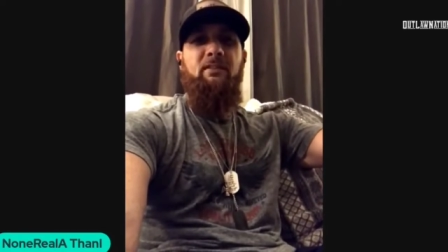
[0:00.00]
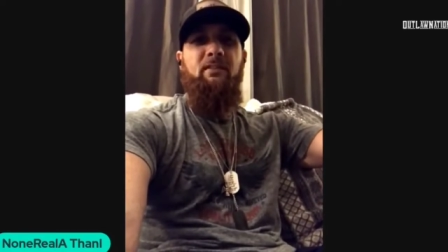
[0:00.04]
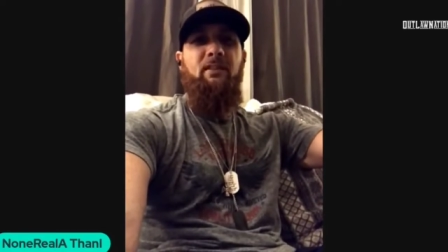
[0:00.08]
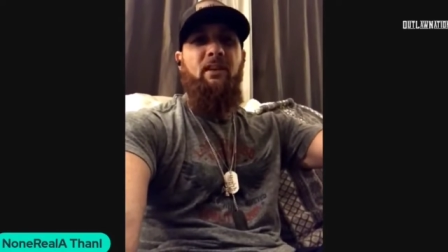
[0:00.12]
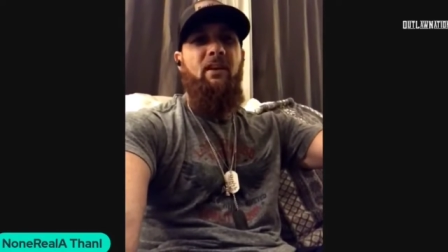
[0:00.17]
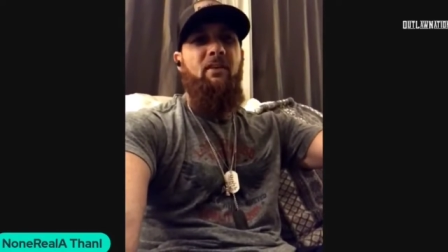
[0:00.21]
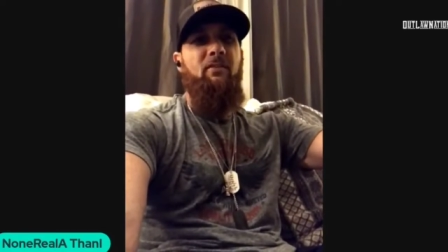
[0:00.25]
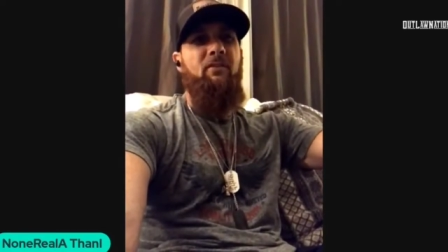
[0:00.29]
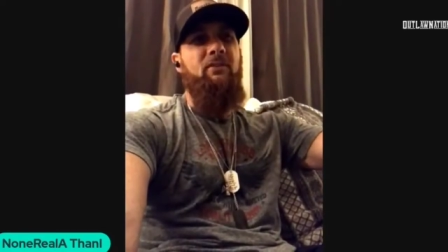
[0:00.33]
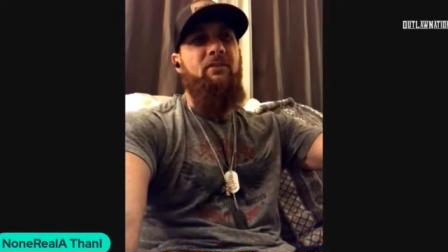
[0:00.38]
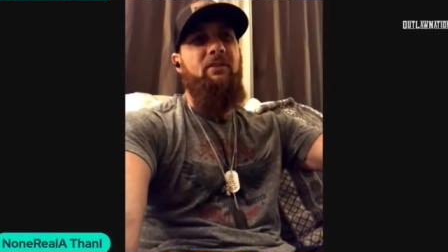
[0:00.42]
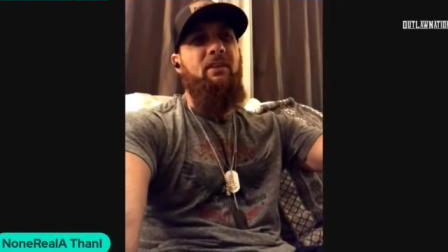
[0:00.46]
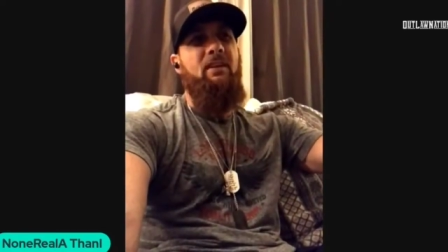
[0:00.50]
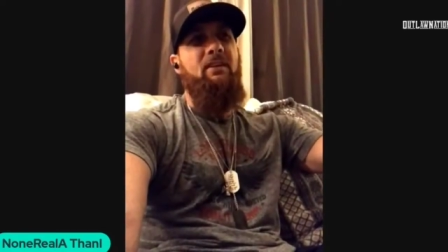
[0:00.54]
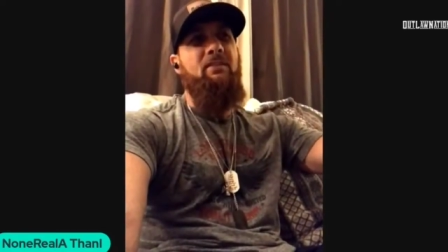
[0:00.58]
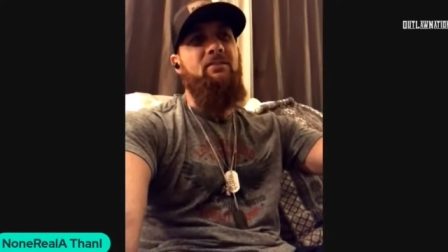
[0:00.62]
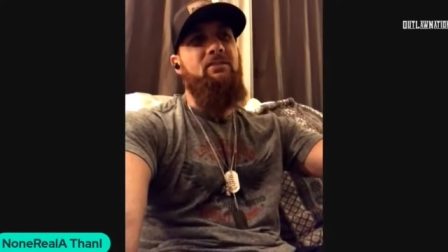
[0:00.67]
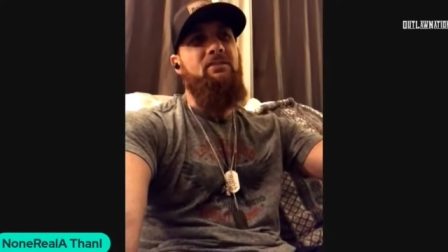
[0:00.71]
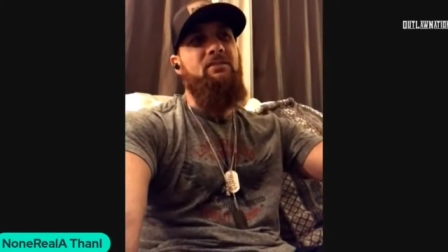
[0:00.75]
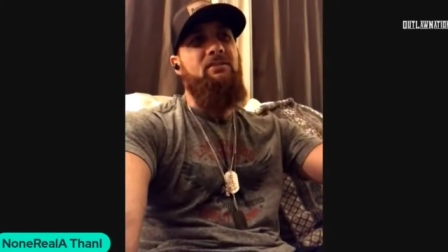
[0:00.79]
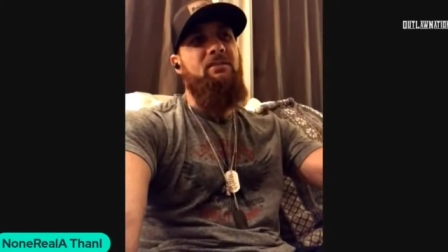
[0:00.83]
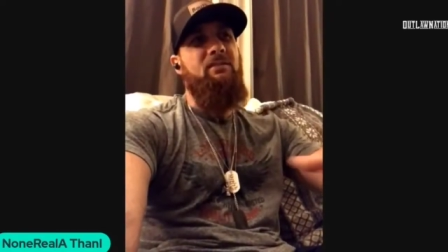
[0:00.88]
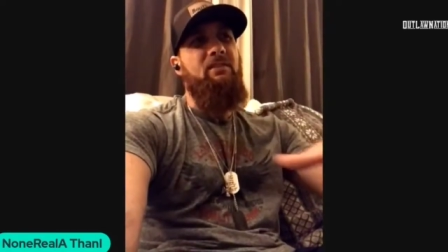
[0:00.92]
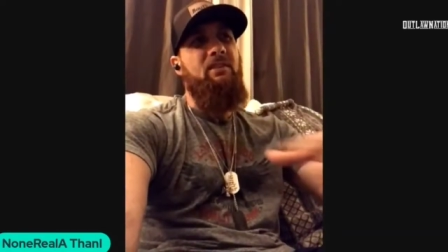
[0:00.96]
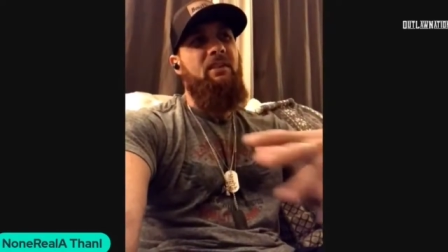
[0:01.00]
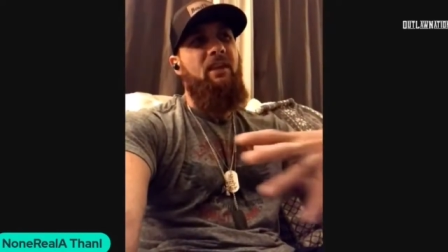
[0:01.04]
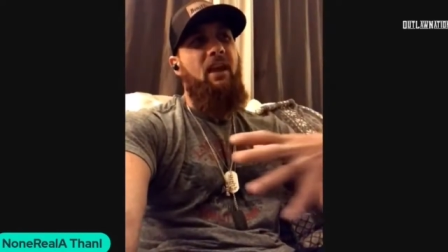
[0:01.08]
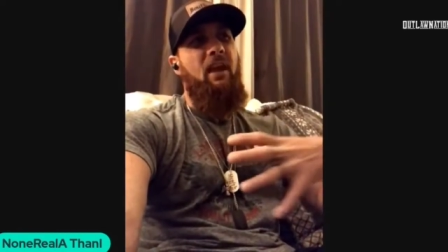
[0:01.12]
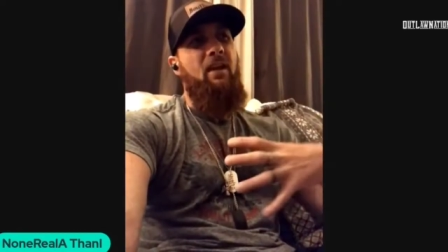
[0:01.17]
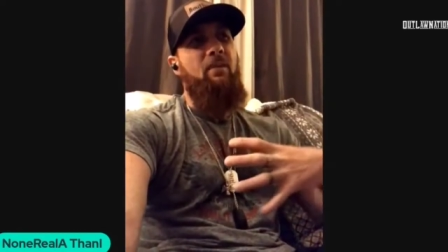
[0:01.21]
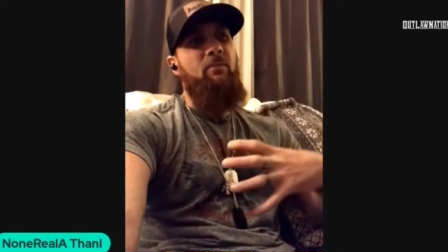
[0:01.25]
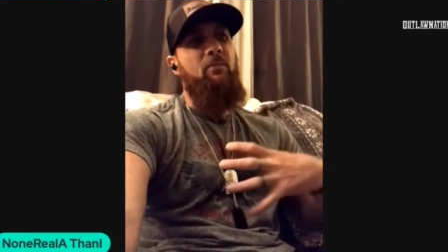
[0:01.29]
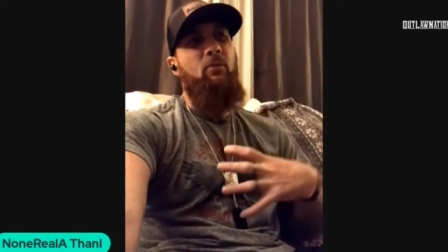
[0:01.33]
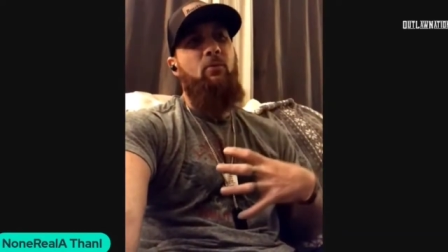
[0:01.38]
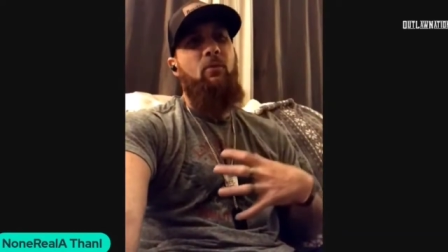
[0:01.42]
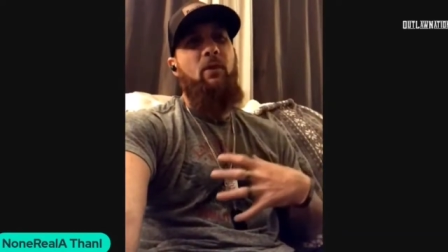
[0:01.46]
Everything just
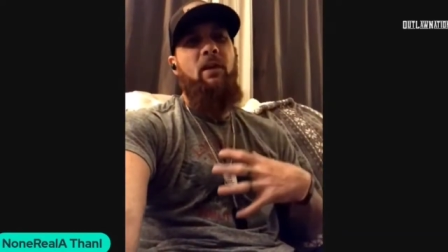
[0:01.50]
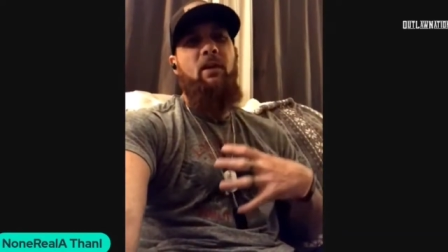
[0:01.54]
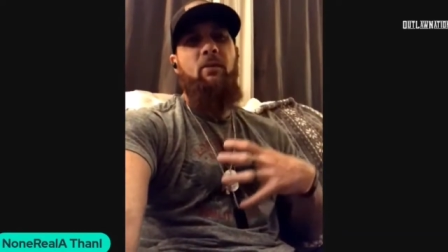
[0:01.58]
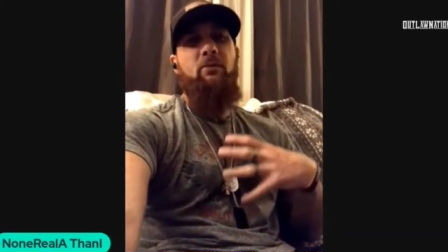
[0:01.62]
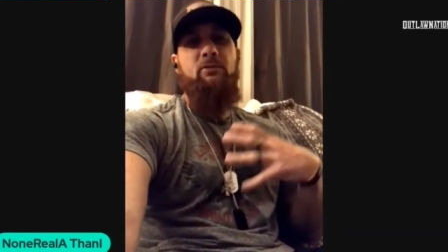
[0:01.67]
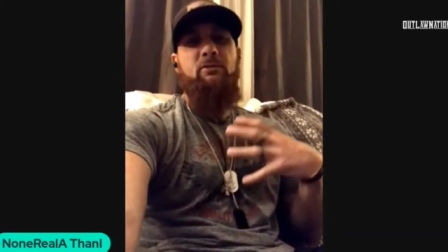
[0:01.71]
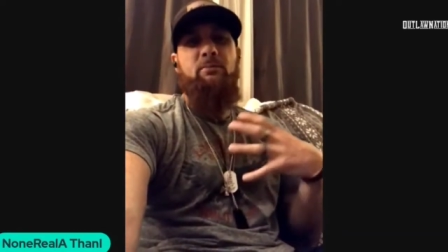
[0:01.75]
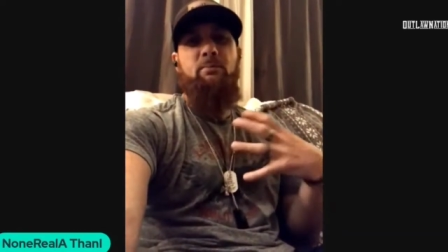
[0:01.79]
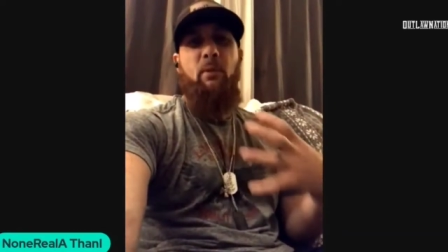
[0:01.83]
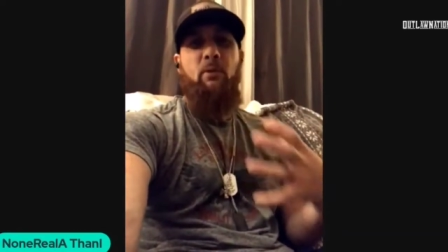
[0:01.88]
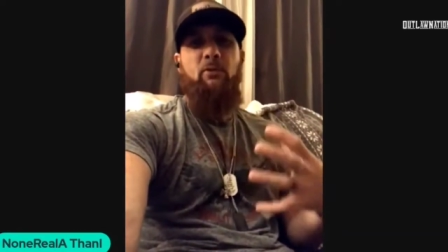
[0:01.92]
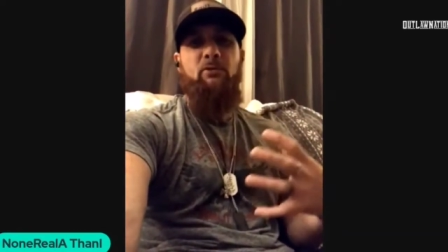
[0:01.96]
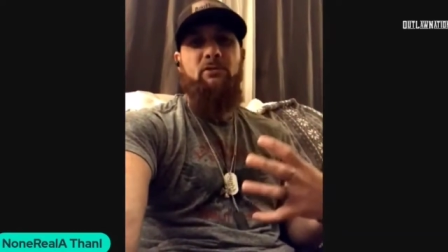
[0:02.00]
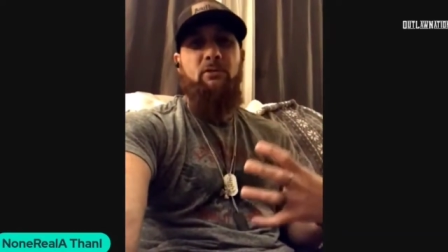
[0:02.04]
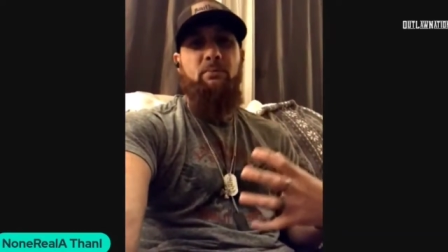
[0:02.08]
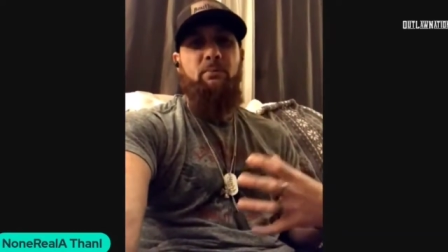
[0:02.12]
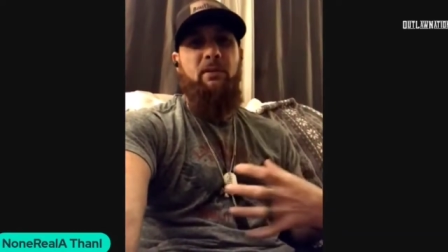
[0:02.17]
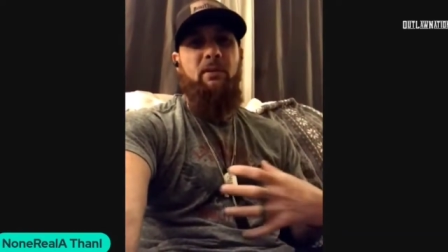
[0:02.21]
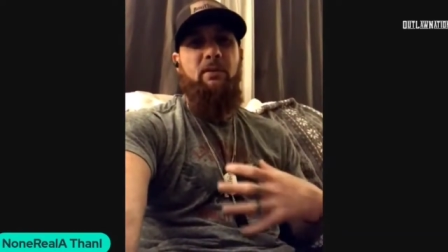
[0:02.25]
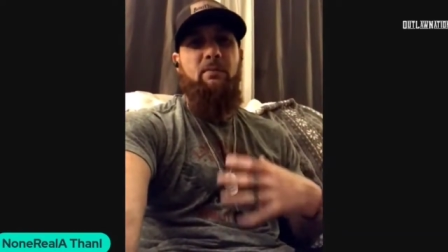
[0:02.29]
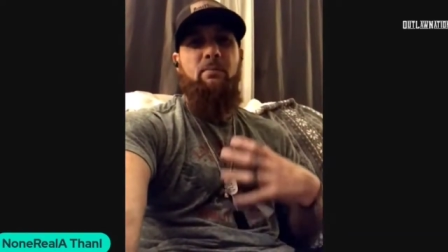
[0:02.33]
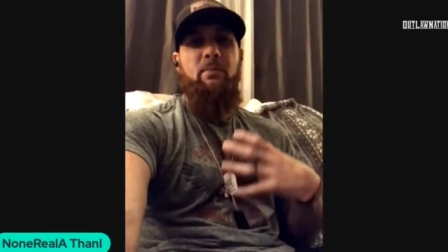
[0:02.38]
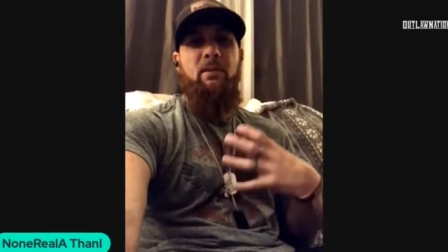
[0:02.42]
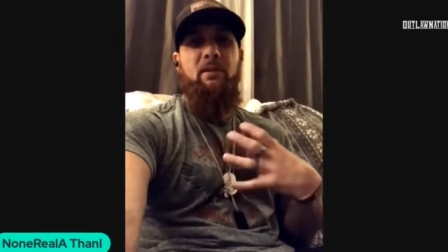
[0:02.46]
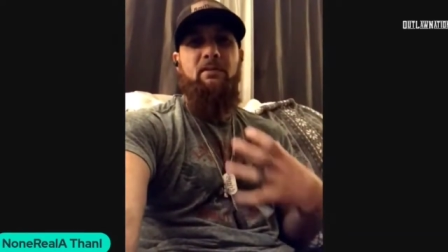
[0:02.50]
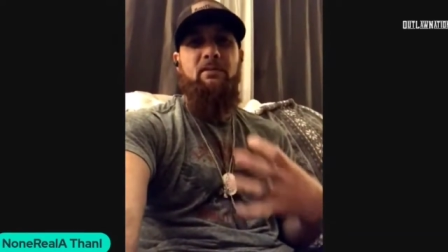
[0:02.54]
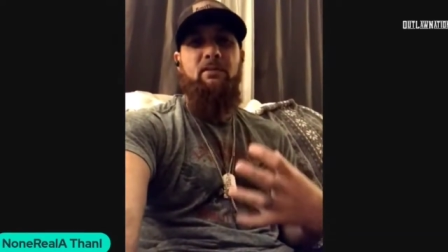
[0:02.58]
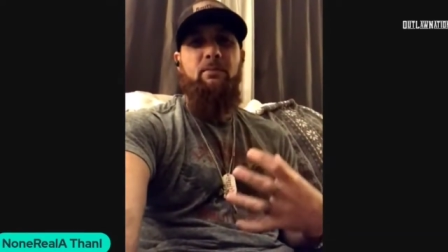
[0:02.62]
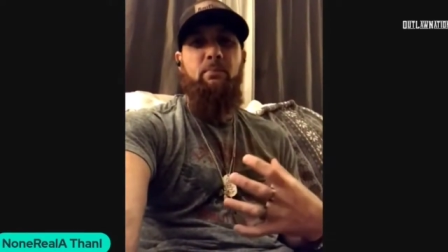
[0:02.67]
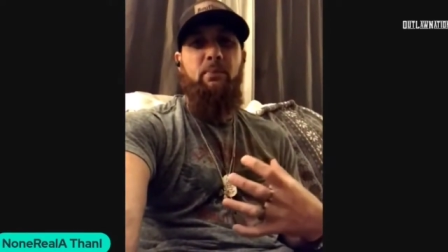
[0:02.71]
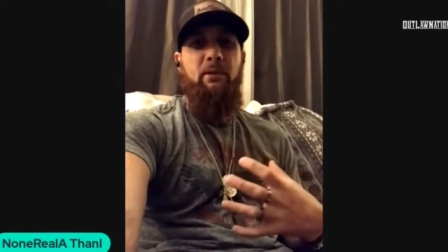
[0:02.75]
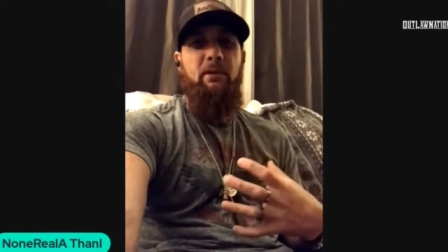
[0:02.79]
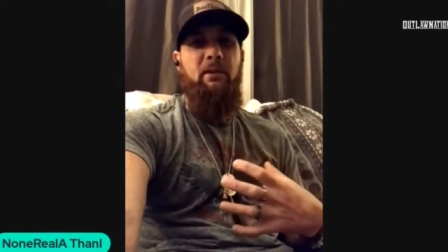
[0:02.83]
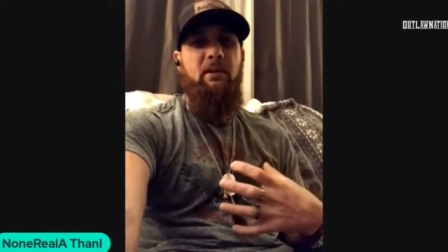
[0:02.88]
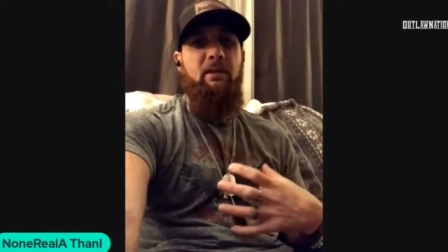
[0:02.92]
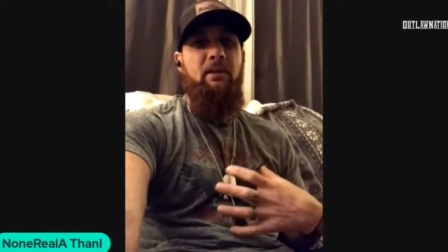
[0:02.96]
came the way it was supposed to be, meant to
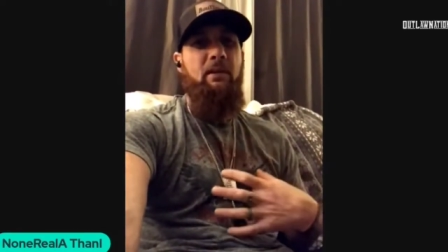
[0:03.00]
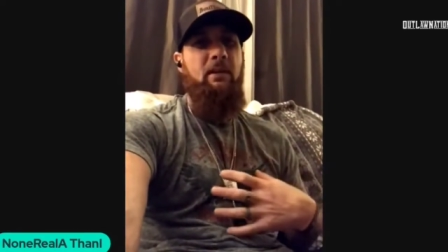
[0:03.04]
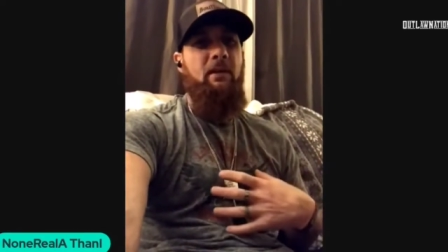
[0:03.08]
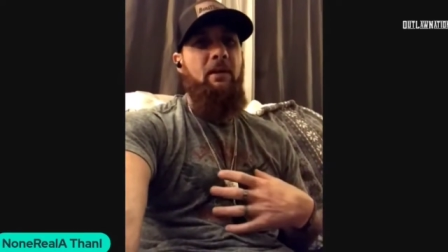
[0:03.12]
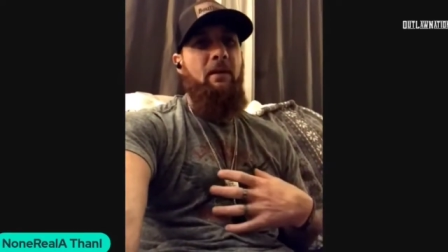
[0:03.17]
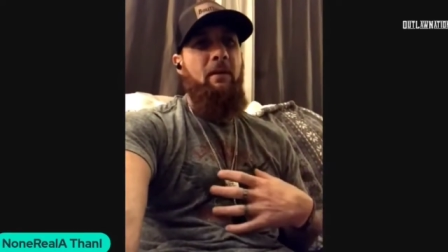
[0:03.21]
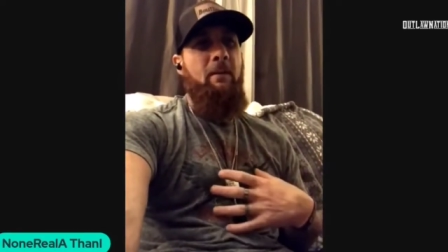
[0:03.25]
be.